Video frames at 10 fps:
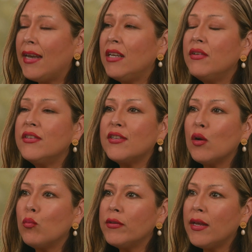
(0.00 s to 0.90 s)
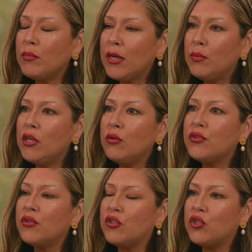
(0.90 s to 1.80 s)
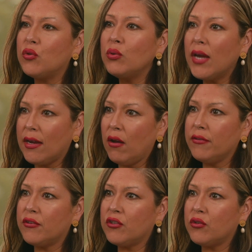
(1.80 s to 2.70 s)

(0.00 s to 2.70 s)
and even someone that maybe used to shoot at on the